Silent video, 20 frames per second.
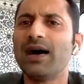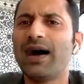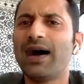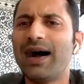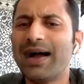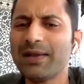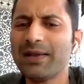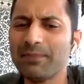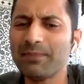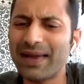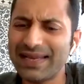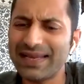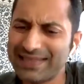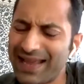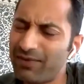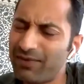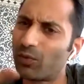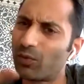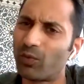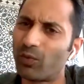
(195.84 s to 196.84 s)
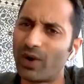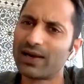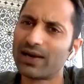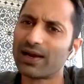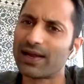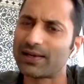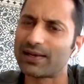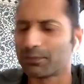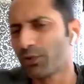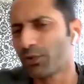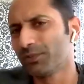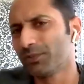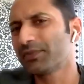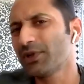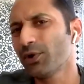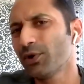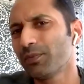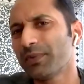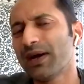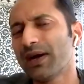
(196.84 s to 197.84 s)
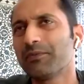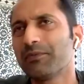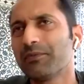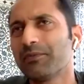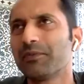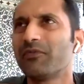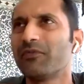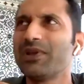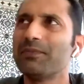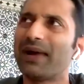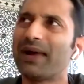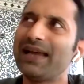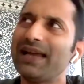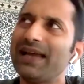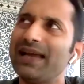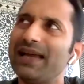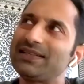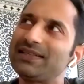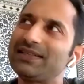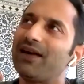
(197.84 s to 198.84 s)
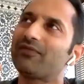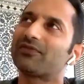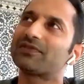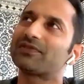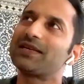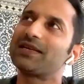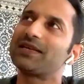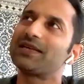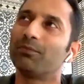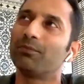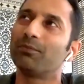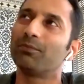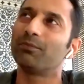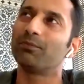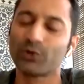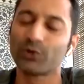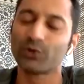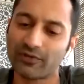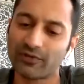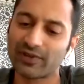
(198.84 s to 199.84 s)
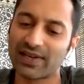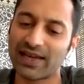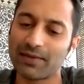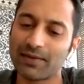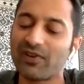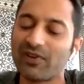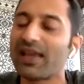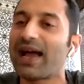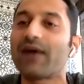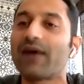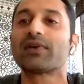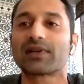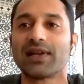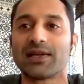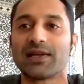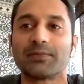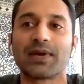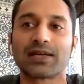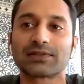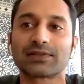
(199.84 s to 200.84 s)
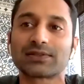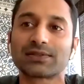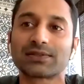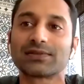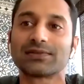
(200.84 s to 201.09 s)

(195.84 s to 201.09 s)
I might have a one line. We might have. See, most of the time we have a climax.